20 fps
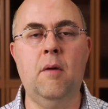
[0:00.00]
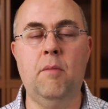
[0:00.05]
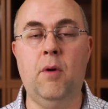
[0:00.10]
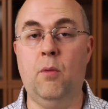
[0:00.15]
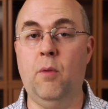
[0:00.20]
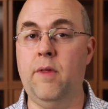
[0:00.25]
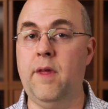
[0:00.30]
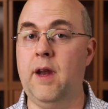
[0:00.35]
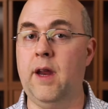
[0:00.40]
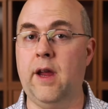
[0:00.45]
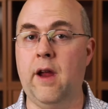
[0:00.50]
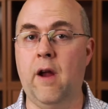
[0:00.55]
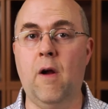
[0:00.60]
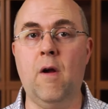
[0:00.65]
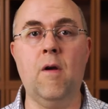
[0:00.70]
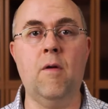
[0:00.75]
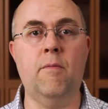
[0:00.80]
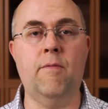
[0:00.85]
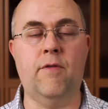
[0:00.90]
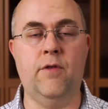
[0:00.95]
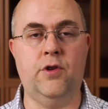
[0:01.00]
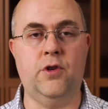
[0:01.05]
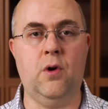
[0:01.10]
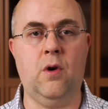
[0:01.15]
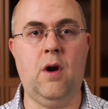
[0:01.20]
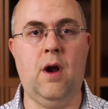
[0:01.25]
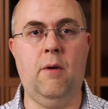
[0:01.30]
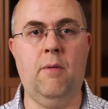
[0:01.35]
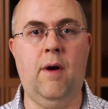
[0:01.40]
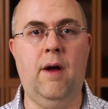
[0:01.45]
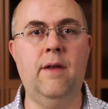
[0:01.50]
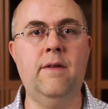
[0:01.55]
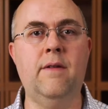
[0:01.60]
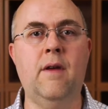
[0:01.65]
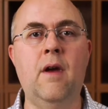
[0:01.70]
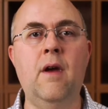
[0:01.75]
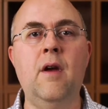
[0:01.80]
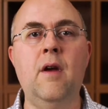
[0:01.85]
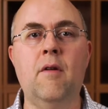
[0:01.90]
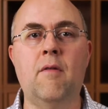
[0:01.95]
but within a year, for sure I was,
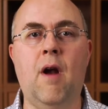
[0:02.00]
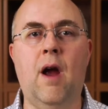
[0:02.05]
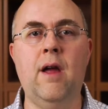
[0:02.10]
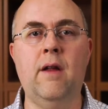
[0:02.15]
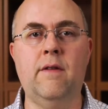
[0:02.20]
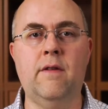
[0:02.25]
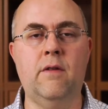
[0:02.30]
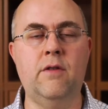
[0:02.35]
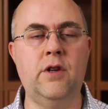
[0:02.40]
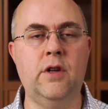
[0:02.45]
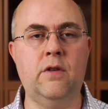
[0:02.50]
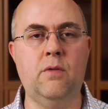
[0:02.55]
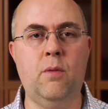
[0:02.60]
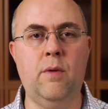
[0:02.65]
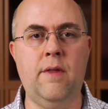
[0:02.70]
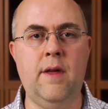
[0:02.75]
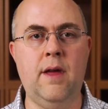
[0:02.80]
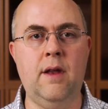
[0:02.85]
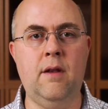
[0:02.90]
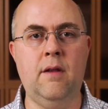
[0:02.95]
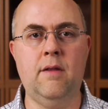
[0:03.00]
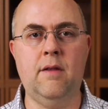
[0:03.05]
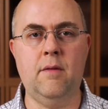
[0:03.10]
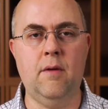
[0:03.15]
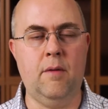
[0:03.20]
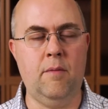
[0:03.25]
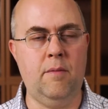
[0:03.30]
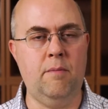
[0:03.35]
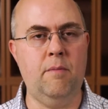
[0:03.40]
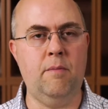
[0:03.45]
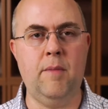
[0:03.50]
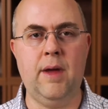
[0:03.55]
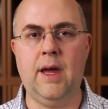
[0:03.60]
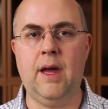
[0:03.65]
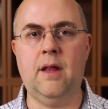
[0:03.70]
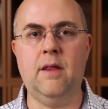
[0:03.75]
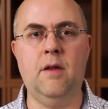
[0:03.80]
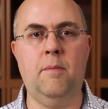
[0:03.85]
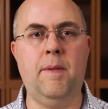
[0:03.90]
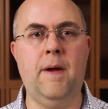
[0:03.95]
right? So just within me
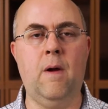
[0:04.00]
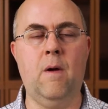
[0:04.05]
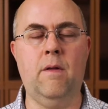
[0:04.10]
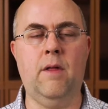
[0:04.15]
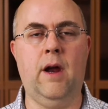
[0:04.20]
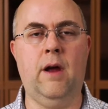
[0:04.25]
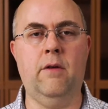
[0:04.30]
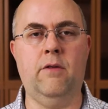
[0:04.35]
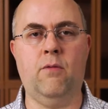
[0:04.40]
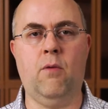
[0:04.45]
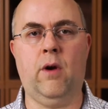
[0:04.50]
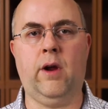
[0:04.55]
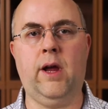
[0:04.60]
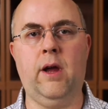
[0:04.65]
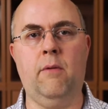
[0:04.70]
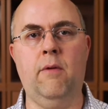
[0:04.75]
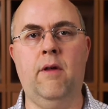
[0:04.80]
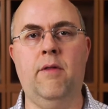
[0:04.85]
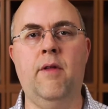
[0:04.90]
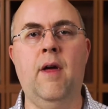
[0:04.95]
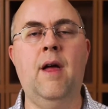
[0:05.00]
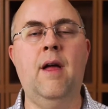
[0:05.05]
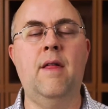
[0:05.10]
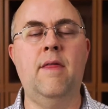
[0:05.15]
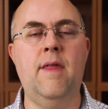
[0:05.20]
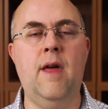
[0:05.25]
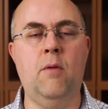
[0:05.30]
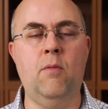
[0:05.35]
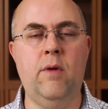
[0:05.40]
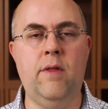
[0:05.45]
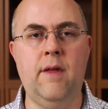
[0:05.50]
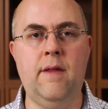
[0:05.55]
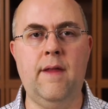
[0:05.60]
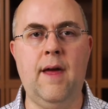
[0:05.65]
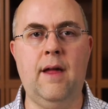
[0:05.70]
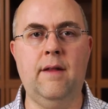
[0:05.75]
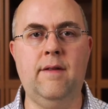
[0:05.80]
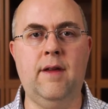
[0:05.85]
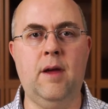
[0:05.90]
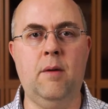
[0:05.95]
and the peer that I was working with, then within
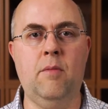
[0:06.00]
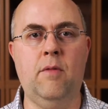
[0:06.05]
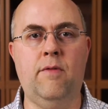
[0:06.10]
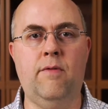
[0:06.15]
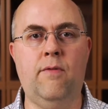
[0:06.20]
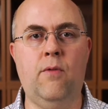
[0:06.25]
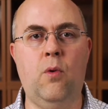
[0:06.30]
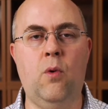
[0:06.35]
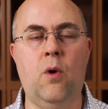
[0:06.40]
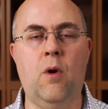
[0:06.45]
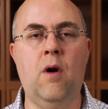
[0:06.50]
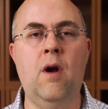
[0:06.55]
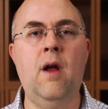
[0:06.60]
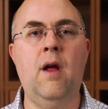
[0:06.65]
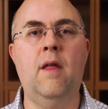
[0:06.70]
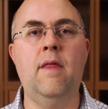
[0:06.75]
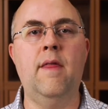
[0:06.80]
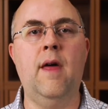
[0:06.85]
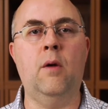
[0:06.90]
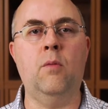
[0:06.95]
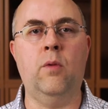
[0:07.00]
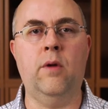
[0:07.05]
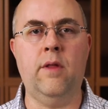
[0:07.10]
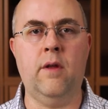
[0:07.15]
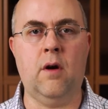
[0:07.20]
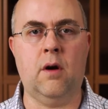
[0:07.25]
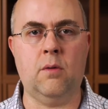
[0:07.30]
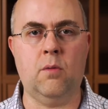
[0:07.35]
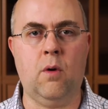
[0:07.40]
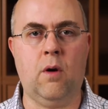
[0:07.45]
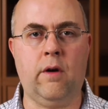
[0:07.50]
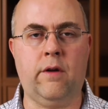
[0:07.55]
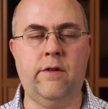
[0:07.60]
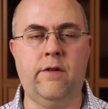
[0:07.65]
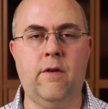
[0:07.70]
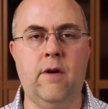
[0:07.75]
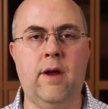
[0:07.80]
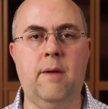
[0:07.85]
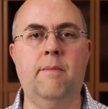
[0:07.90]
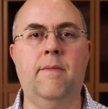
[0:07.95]
that team of 4, then within our work
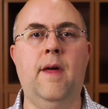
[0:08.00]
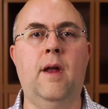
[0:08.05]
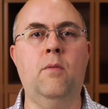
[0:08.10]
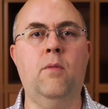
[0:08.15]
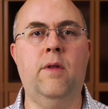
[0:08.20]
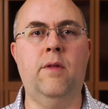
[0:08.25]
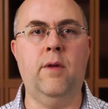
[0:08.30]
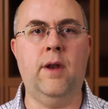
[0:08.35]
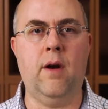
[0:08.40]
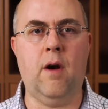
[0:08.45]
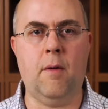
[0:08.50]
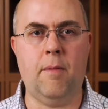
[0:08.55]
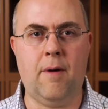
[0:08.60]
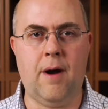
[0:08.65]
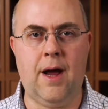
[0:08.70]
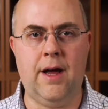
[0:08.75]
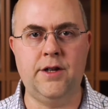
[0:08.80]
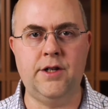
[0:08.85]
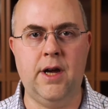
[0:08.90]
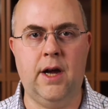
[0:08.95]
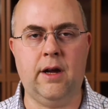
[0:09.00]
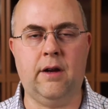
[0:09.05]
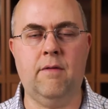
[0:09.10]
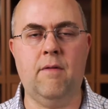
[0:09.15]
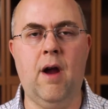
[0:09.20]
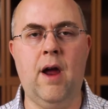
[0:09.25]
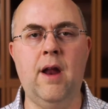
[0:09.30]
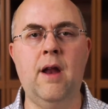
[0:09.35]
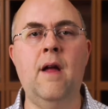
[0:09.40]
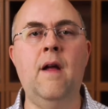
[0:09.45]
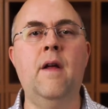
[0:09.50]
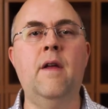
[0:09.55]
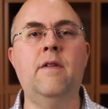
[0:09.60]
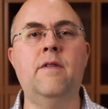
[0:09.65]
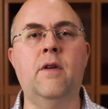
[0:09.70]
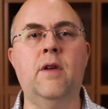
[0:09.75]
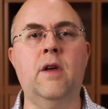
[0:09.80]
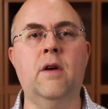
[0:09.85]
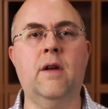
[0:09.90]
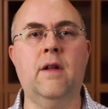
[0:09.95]
stream, then within our project, right?
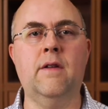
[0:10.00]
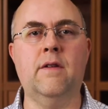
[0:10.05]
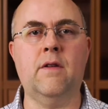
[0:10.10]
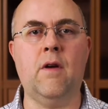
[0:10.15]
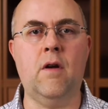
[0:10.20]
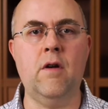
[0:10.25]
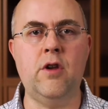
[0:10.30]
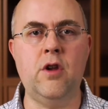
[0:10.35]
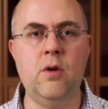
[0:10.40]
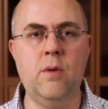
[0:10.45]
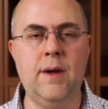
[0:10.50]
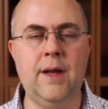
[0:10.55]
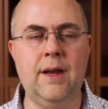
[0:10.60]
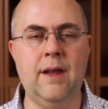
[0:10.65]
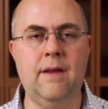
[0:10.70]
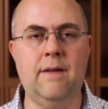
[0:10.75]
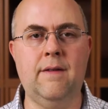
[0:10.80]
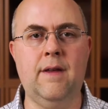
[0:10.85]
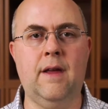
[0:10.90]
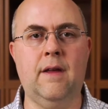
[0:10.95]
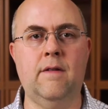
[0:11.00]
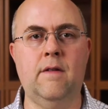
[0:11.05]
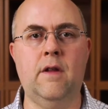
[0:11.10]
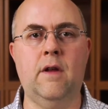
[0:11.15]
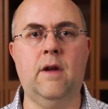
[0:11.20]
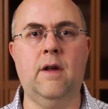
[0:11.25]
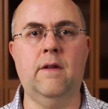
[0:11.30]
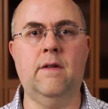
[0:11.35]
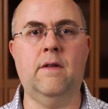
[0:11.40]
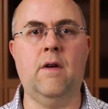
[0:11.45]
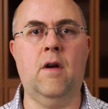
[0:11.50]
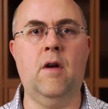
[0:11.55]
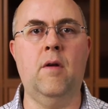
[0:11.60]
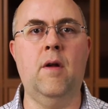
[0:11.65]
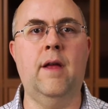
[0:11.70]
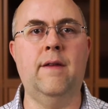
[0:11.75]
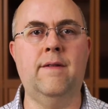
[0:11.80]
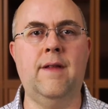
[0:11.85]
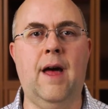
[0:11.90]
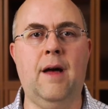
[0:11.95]
So you can start doing these things and you can start
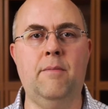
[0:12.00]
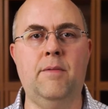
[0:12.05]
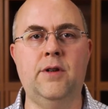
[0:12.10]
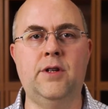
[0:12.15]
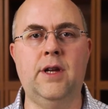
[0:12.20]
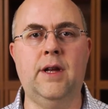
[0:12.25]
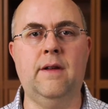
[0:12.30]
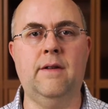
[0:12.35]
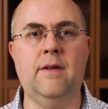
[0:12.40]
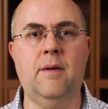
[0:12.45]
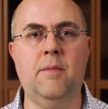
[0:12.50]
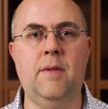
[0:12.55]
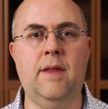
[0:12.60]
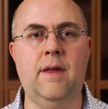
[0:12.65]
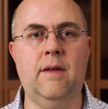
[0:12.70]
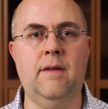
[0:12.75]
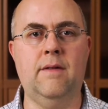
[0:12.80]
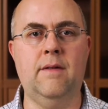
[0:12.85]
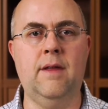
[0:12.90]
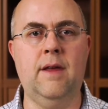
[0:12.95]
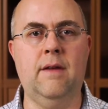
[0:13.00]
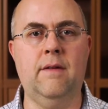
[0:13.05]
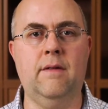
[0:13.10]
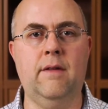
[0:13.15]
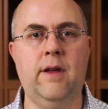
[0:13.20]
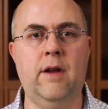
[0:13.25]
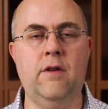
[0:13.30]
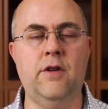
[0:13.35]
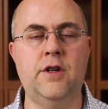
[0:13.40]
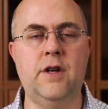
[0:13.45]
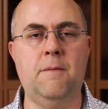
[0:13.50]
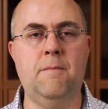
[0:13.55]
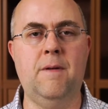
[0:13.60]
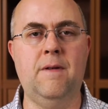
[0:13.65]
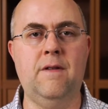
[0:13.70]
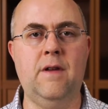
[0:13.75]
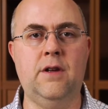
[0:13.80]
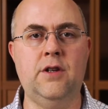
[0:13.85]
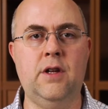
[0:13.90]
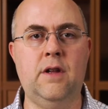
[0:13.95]
establishing some of these leadership
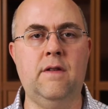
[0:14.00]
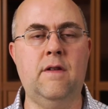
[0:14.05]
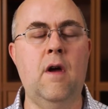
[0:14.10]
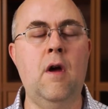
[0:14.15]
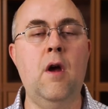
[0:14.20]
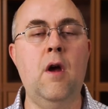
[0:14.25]
positions